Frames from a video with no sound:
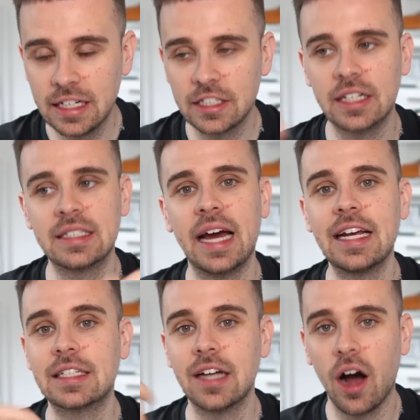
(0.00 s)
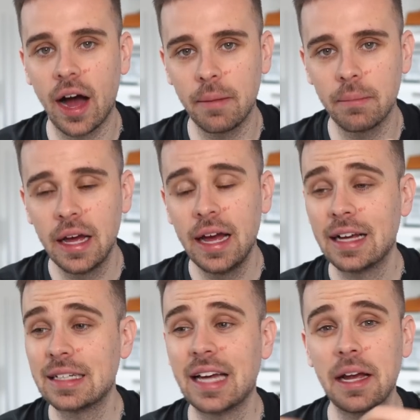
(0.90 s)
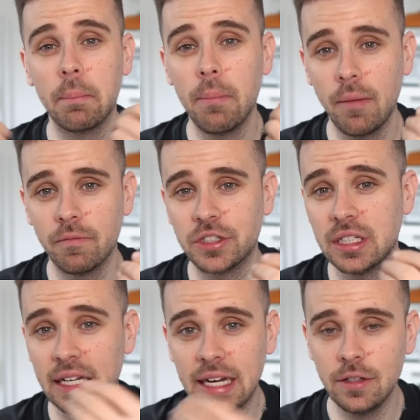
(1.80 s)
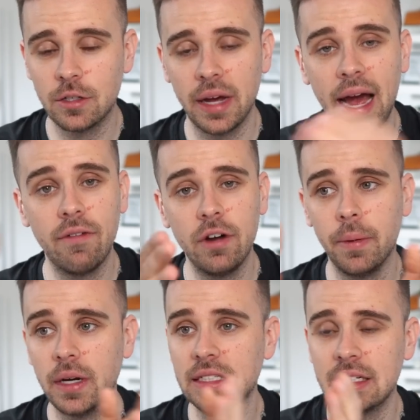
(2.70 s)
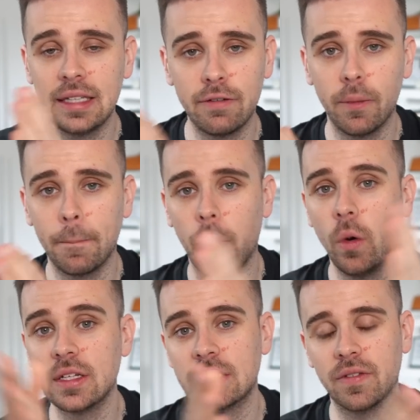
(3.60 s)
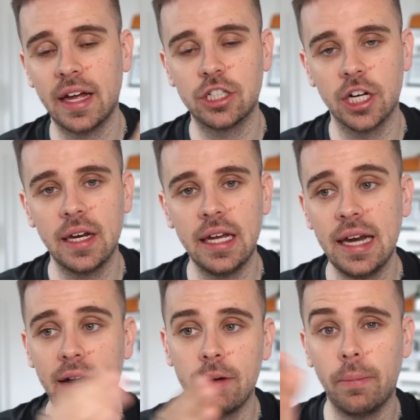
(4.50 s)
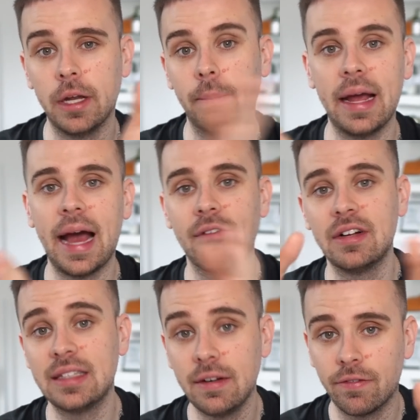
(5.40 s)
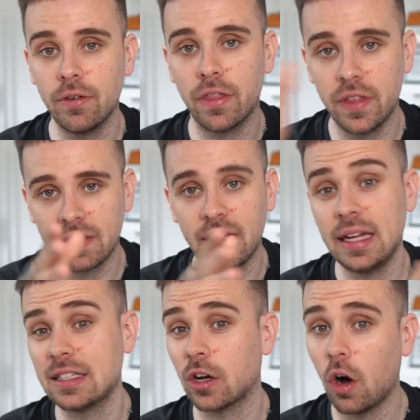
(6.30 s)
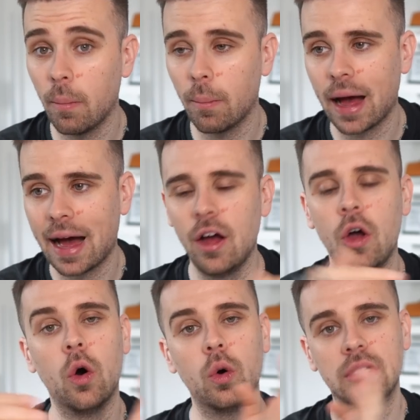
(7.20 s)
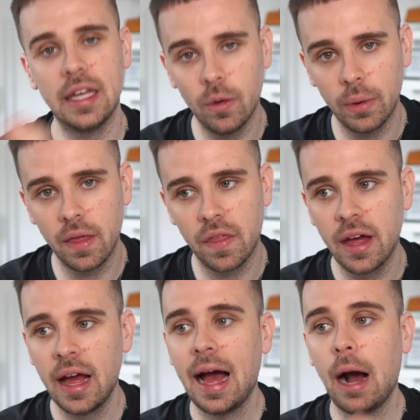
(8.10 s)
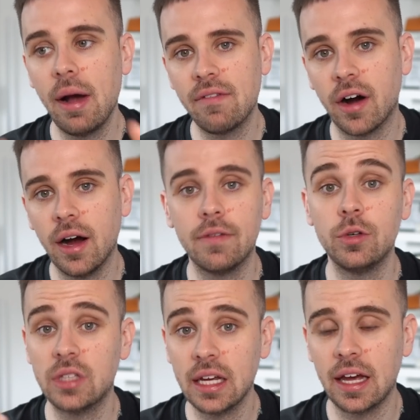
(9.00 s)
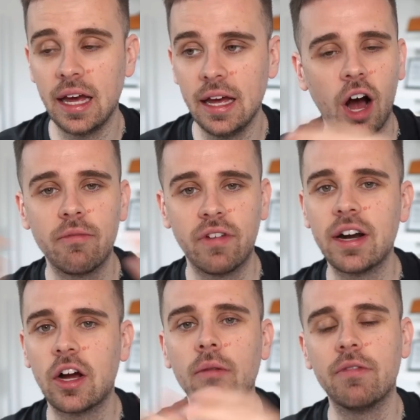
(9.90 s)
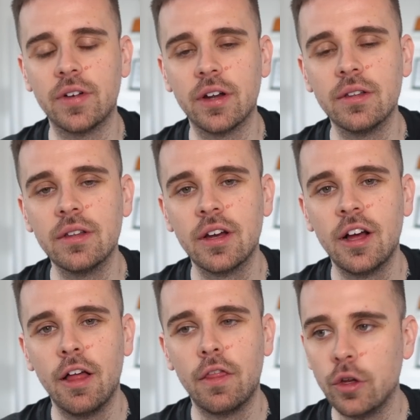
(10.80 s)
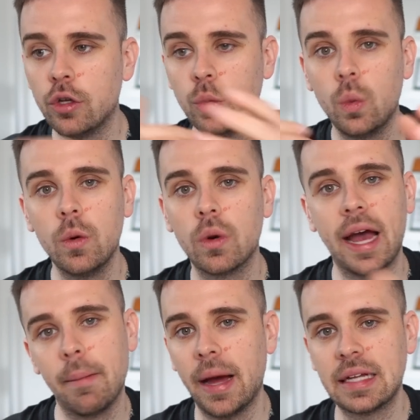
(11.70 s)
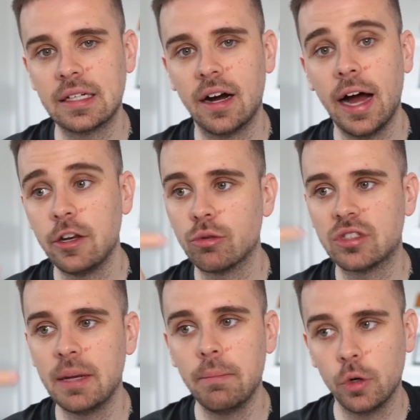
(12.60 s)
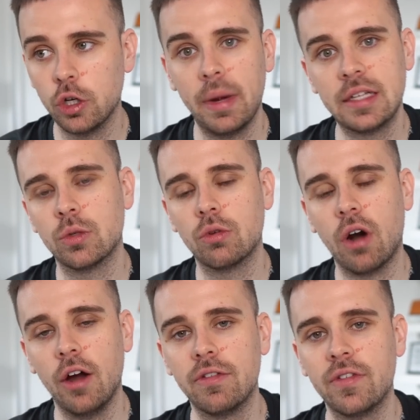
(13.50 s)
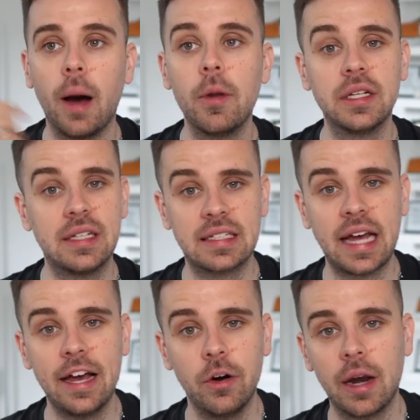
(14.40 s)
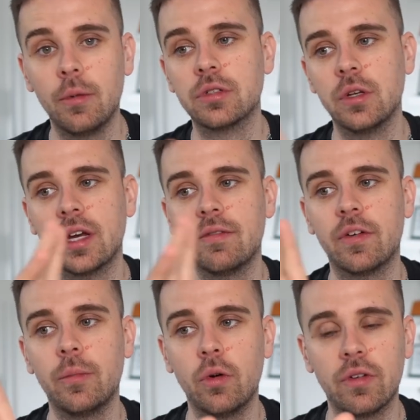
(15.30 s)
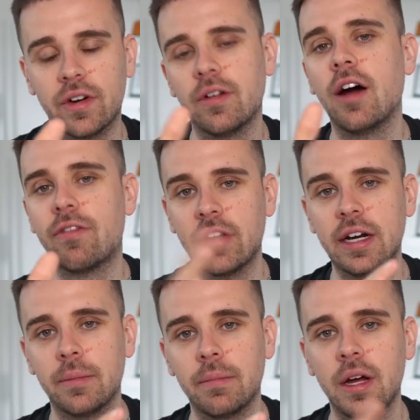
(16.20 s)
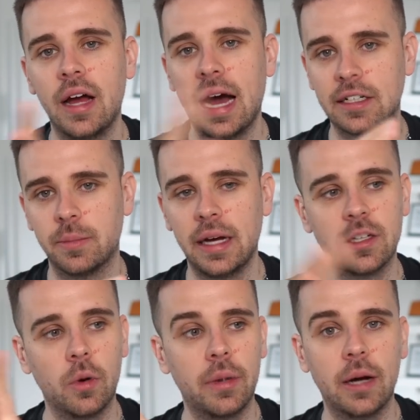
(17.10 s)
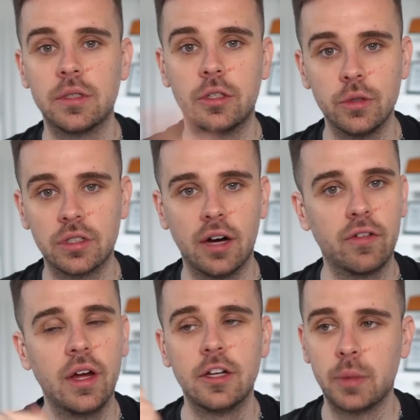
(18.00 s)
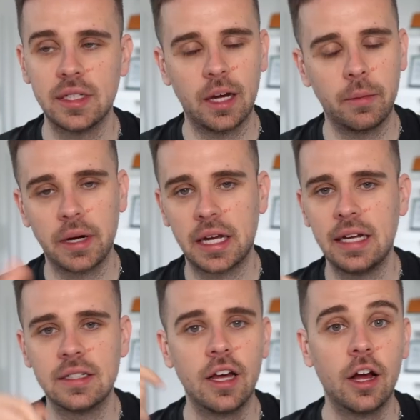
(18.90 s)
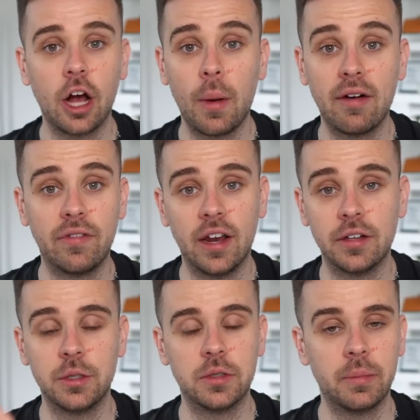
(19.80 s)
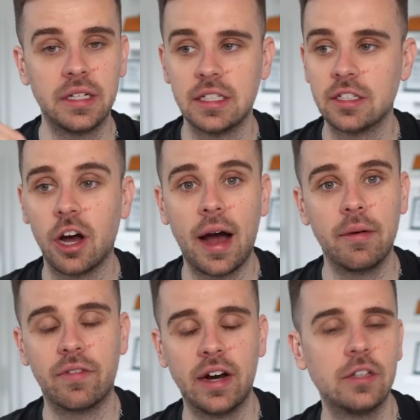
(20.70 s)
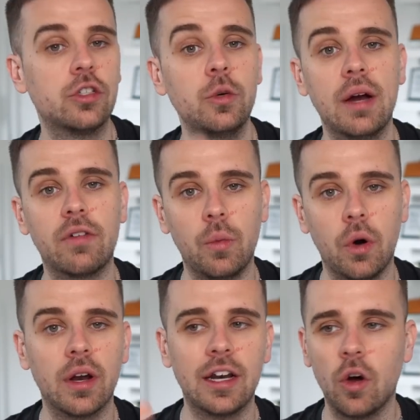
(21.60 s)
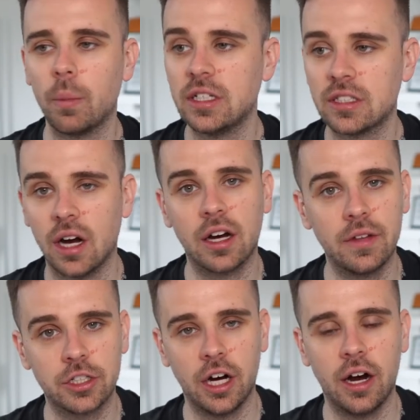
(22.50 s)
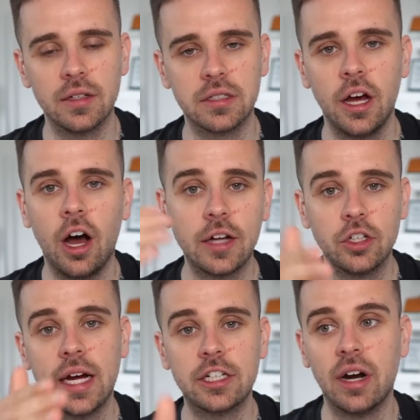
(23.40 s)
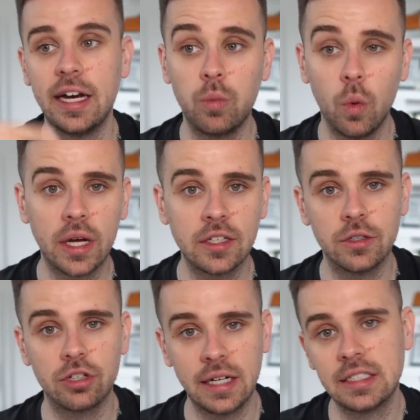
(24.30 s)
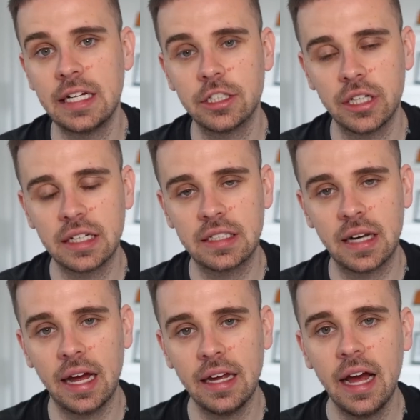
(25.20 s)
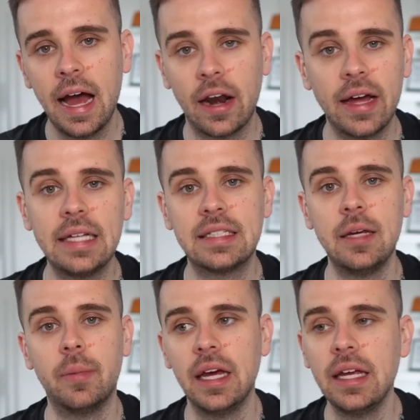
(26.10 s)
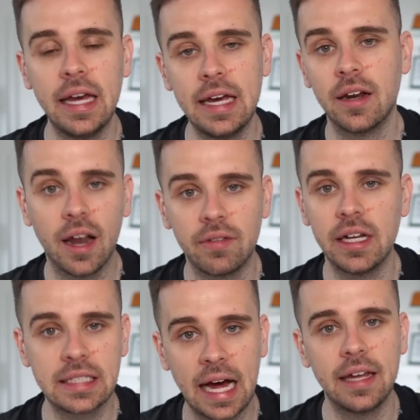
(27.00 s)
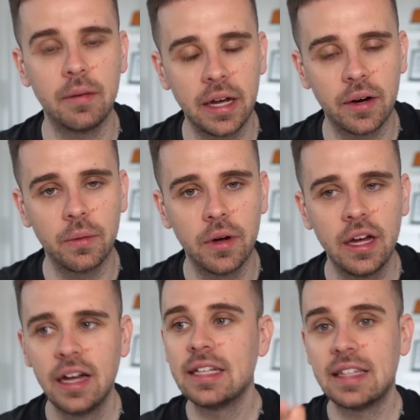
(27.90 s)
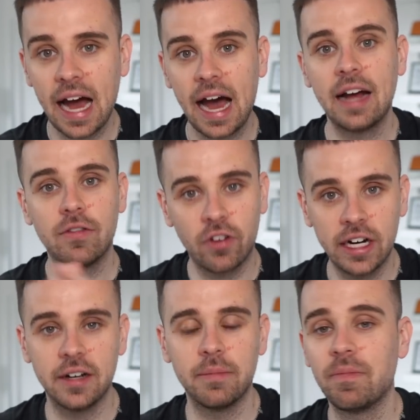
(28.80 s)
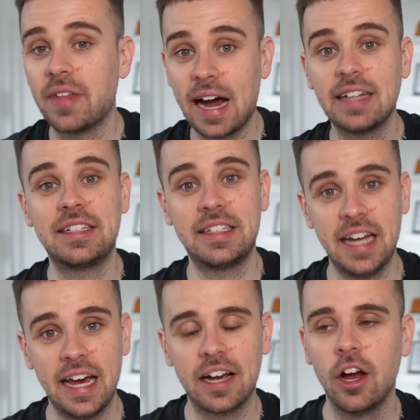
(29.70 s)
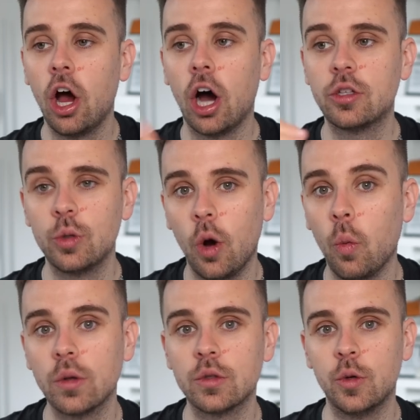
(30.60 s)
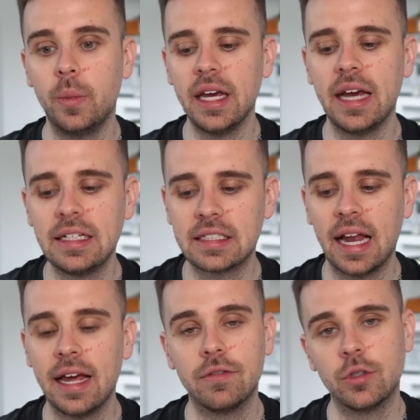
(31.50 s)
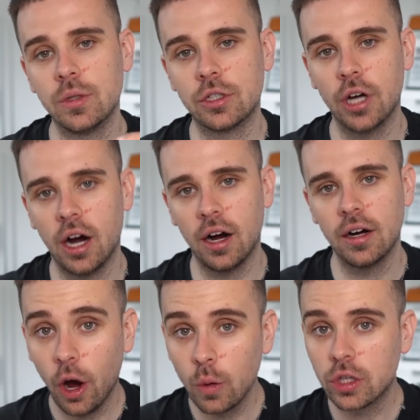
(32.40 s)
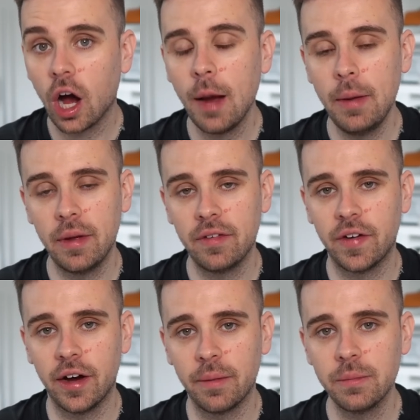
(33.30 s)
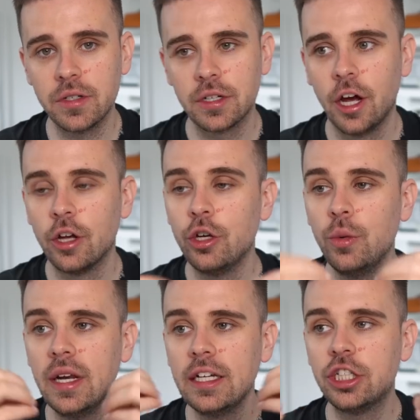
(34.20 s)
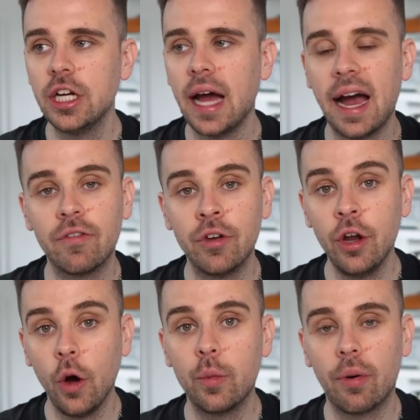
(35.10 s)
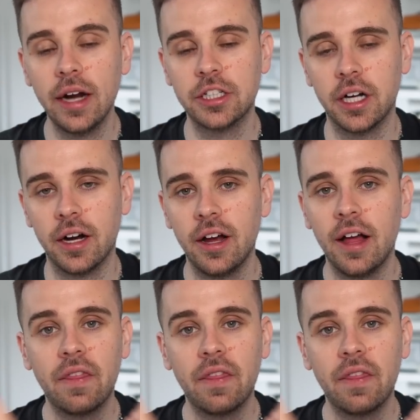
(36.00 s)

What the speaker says: It can take time. It can take months to dig into it. Everybody's at different points of their journey and everybody may have a different thing they need to combat or deal with. However, if you stick at it, I'm very confident that you will get better and you'll see monumental growth. But I'm looking to scale and I'm also looking for more of a freedom aspect. I want to be able to do stuff, spend time with my kids, go out for lunches with the missus, go out with friends, do whatever I want and not be stuck at the charts. I took that trade walking to the train station yesterday and I hit TP eating a lovely Italian meal. That freedom, that's sick. I do not want to be a slave to the chart. No time limit firms, you legit have no pressure.